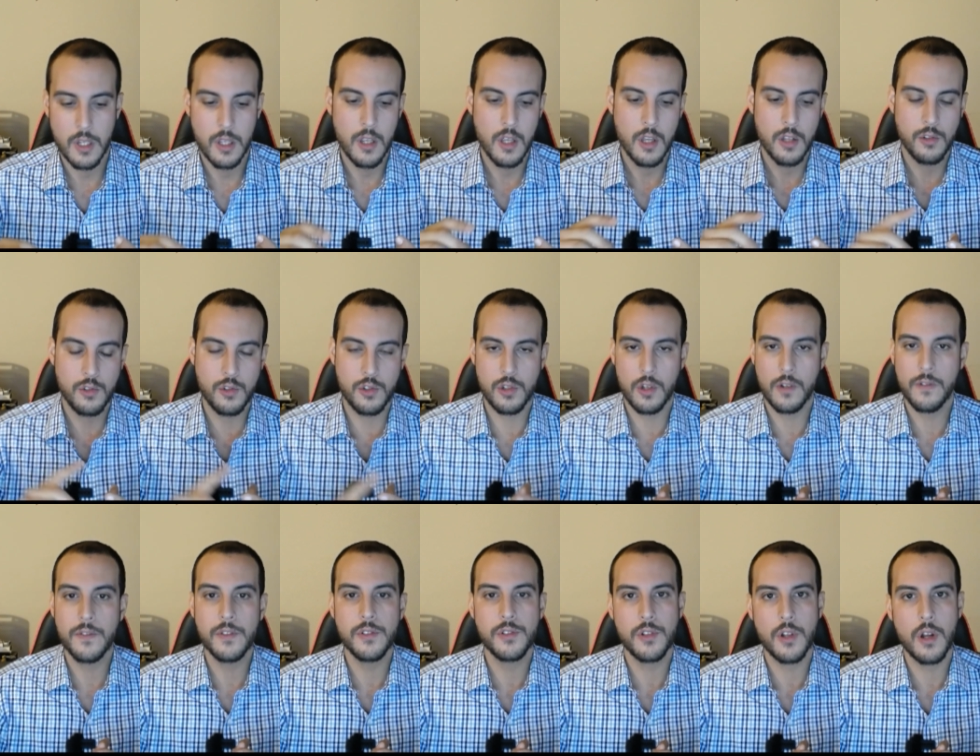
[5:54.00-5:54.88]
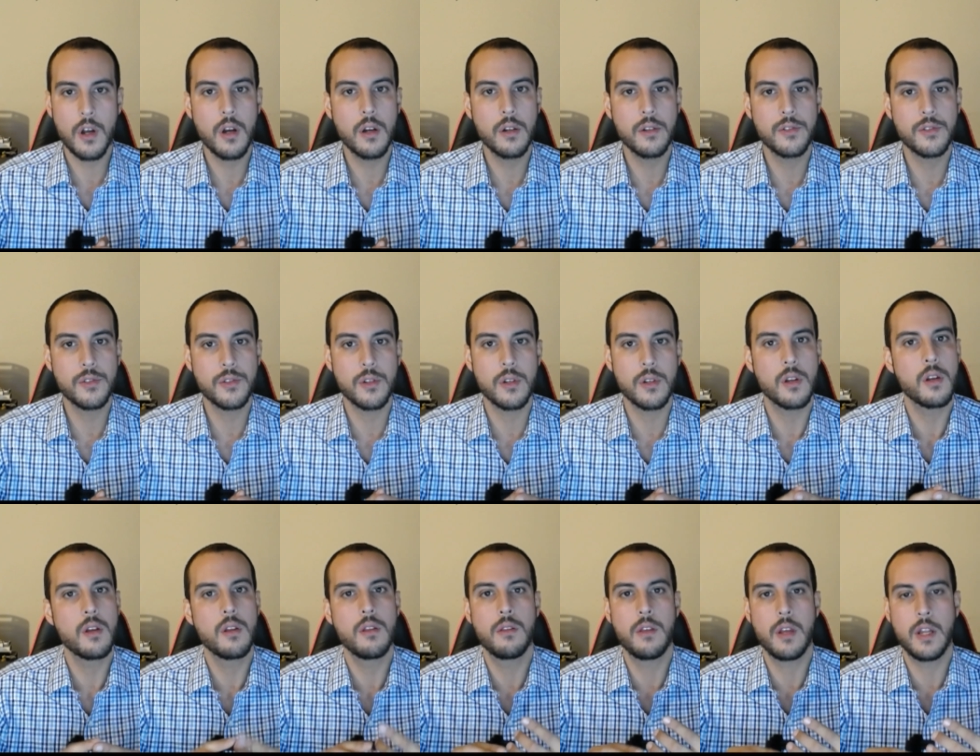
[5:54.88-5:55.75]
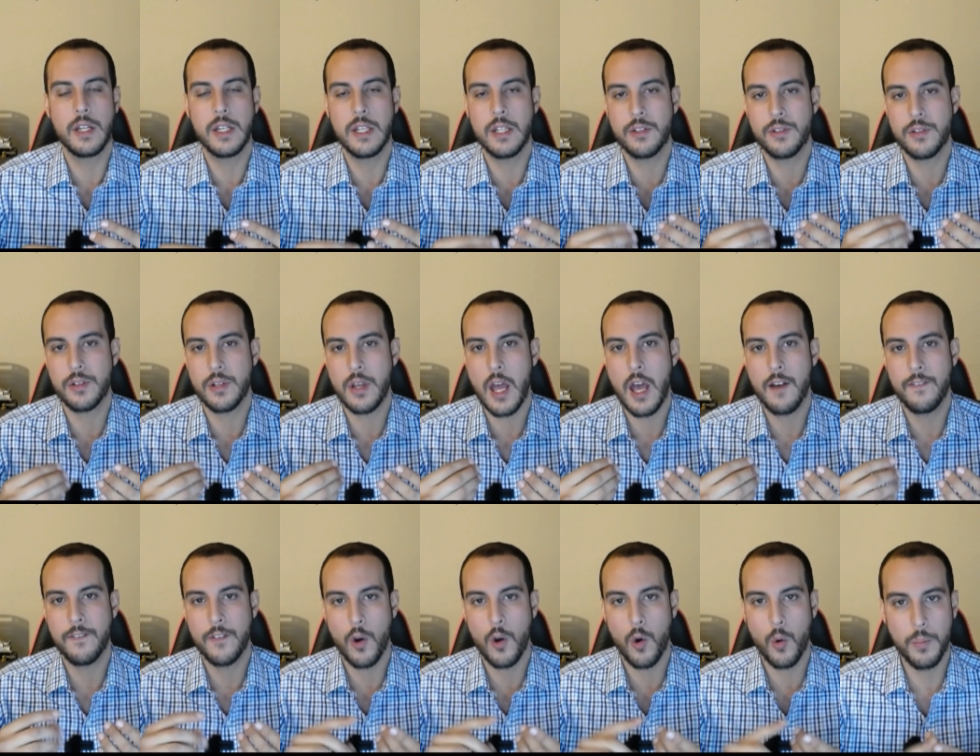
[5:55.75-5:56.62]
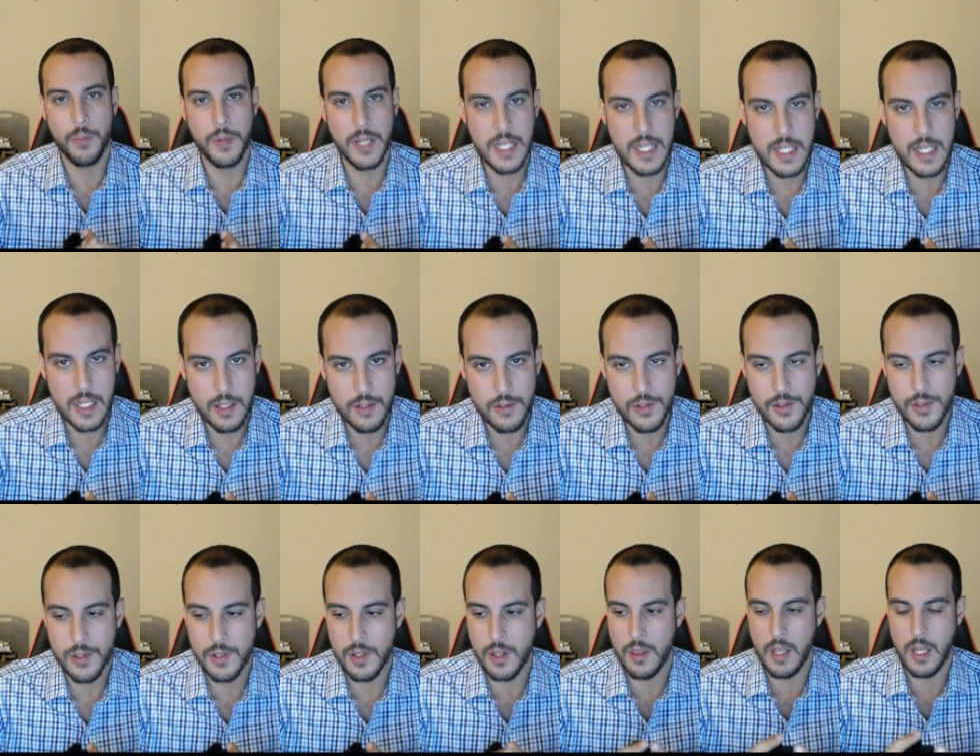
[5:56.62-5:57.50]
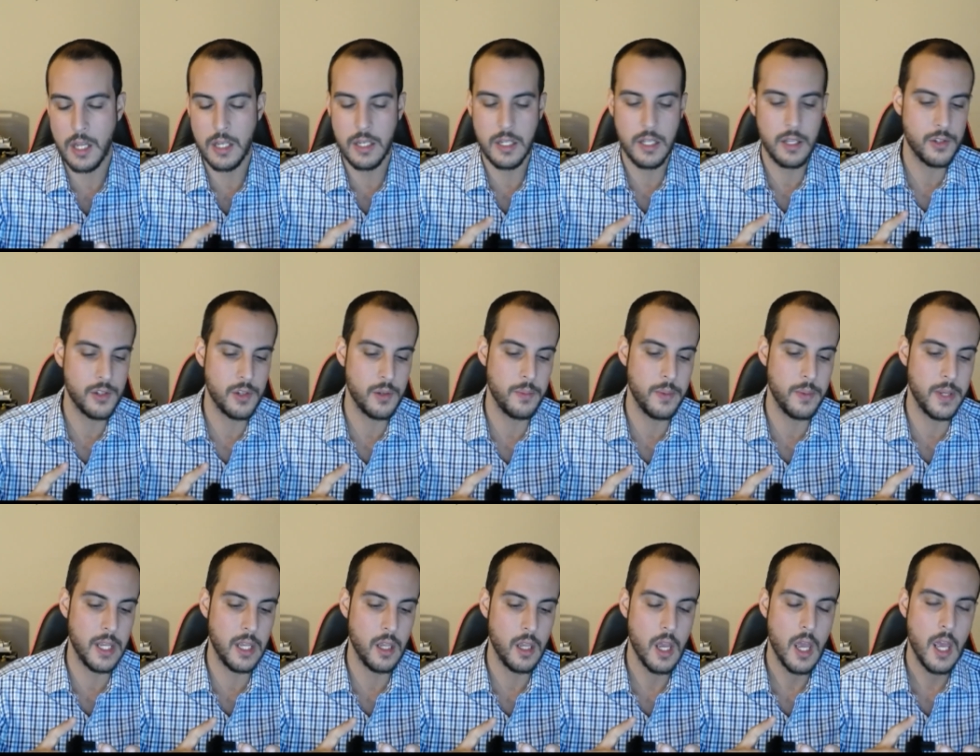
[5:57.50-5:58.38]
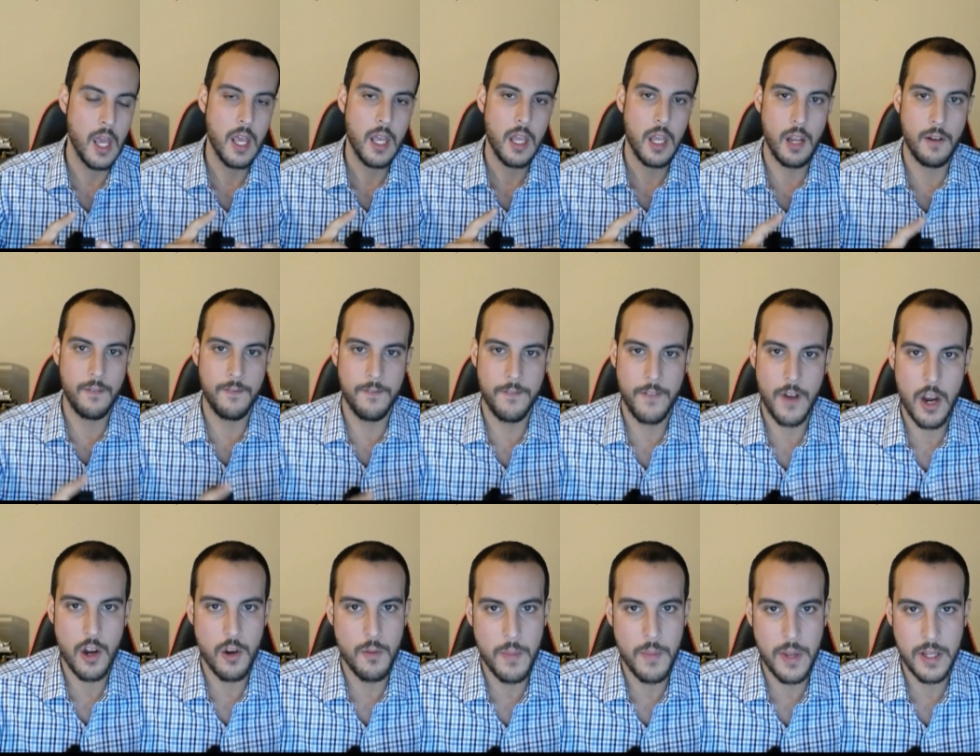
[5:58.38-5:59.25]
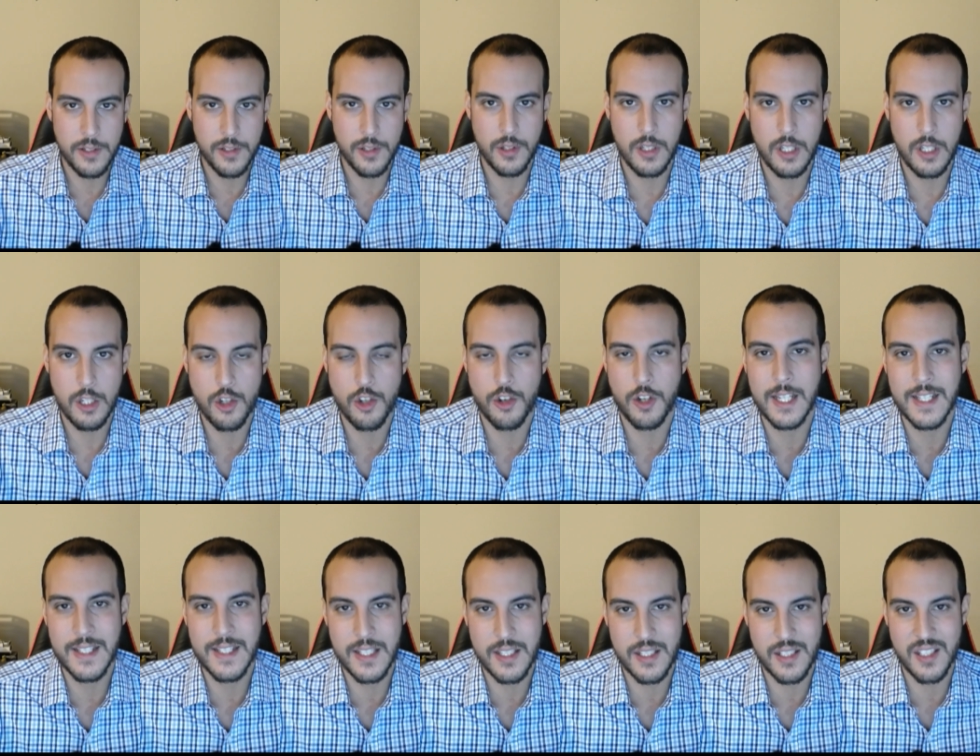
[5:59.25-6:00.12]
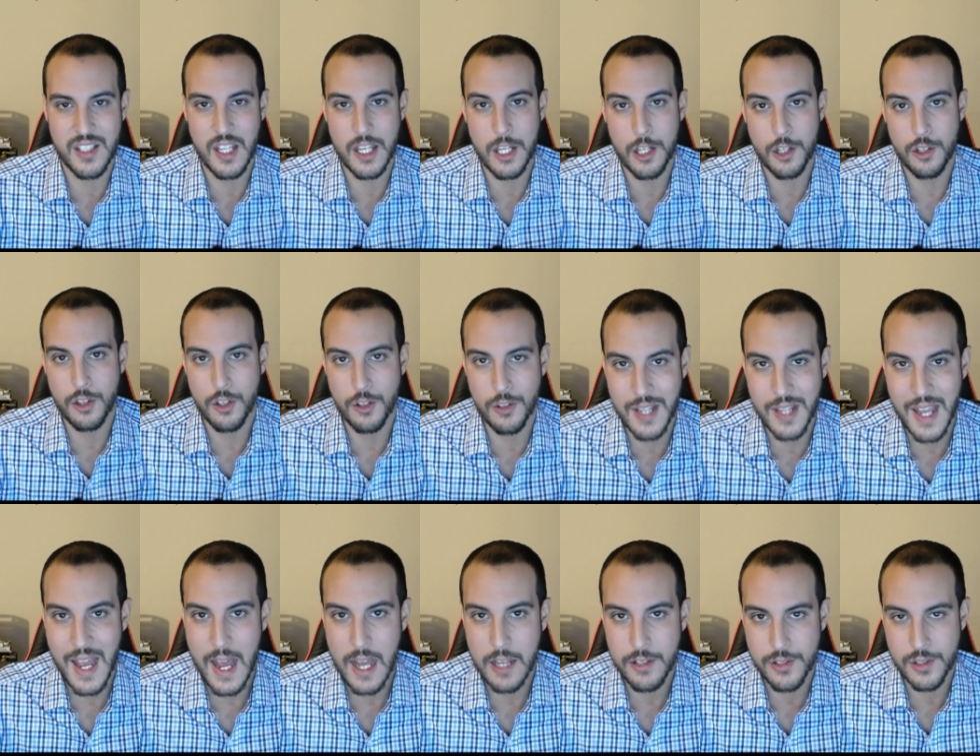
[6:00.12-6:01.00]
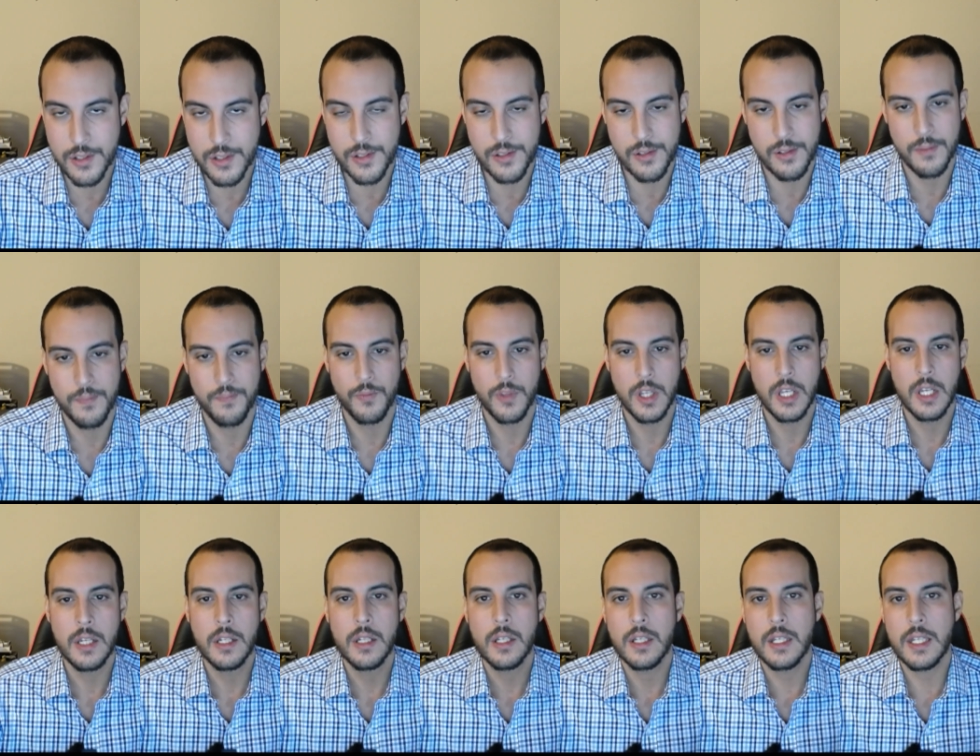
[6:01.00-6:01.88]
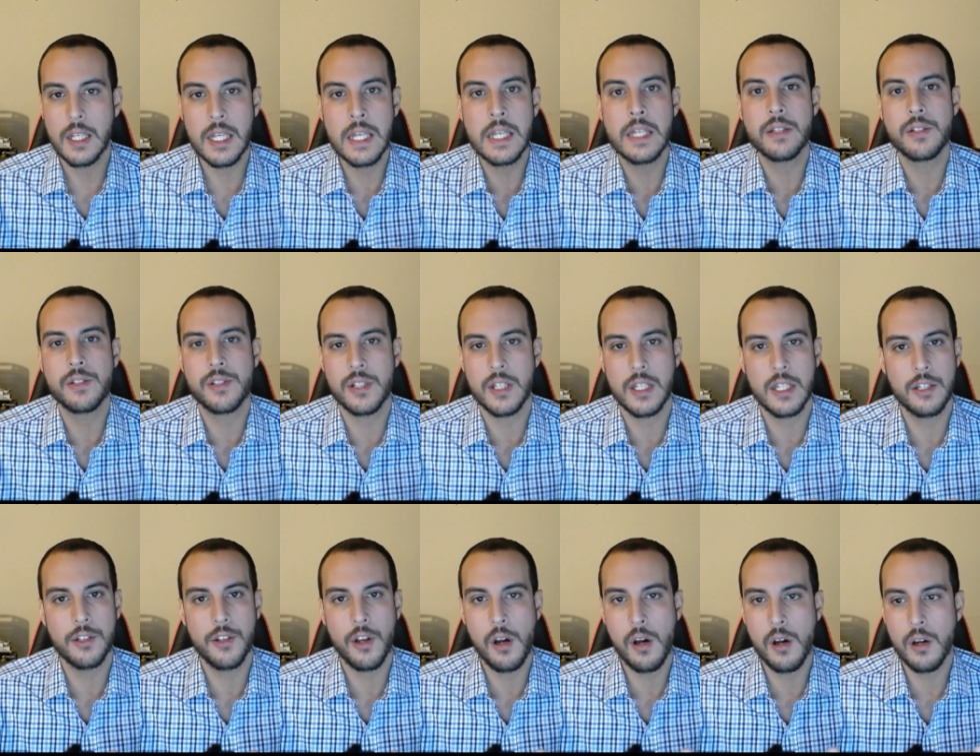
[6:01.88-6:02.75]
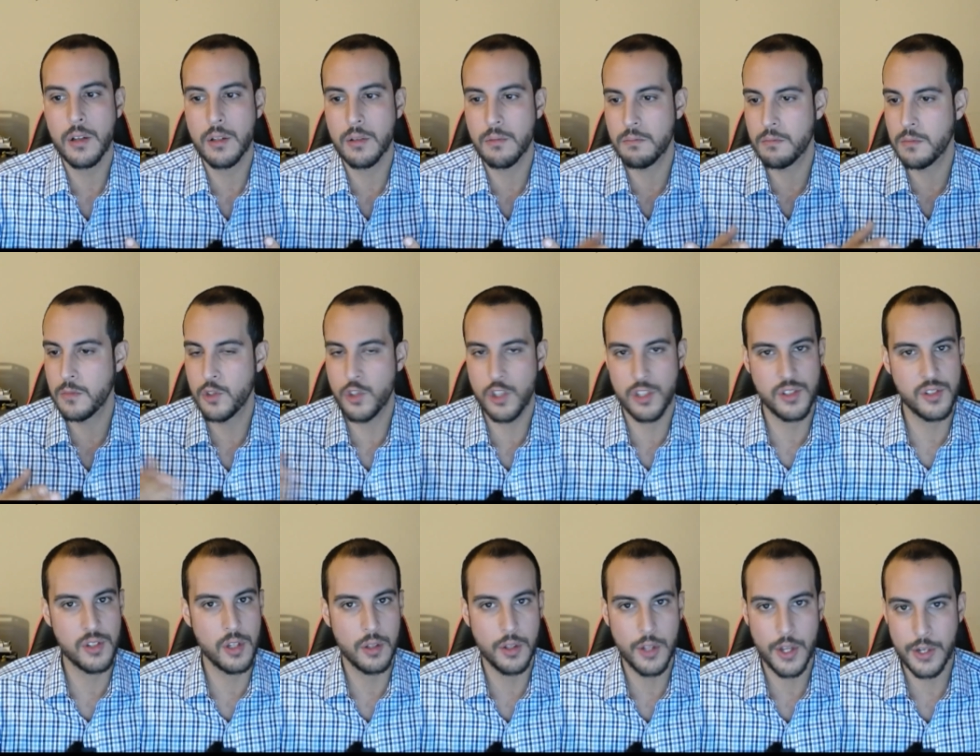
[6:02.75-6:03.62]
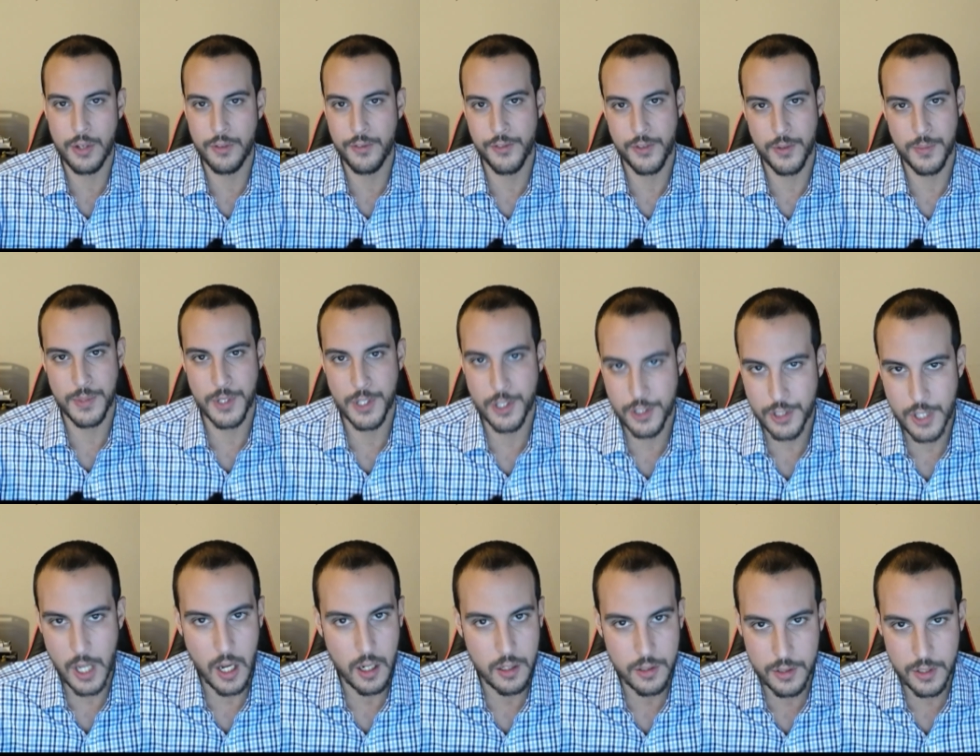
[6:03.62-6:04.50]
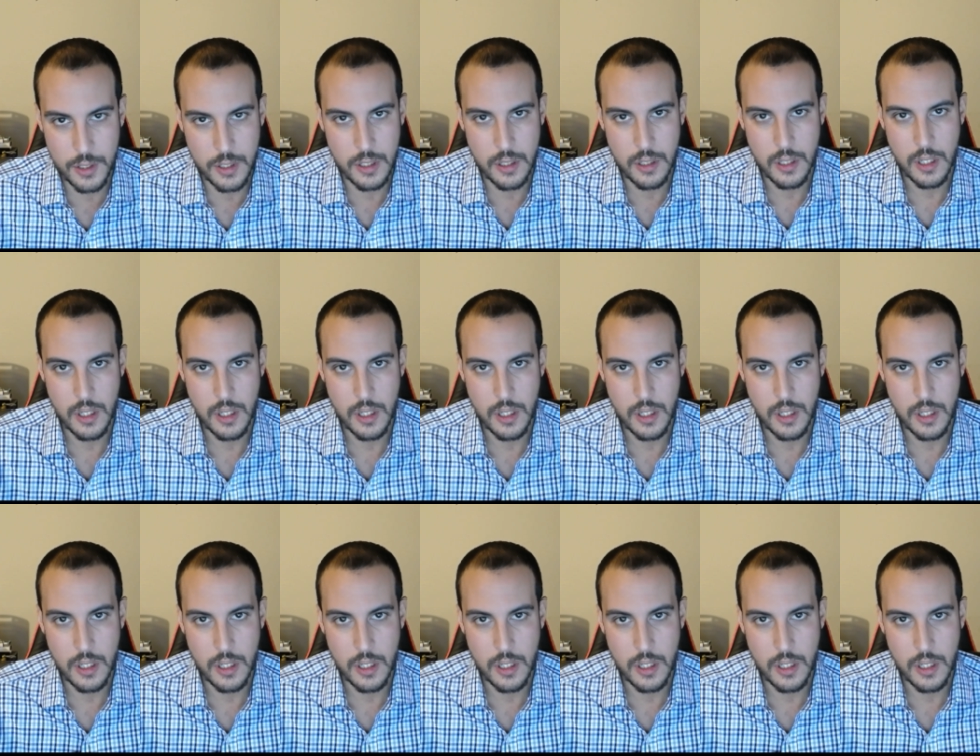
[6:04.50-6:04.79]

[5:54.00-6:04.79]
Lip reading: service dogs, they need to have obedience, they need to be environmentally trained to stay on their tasks. ESA dog, just a letter from your doctor,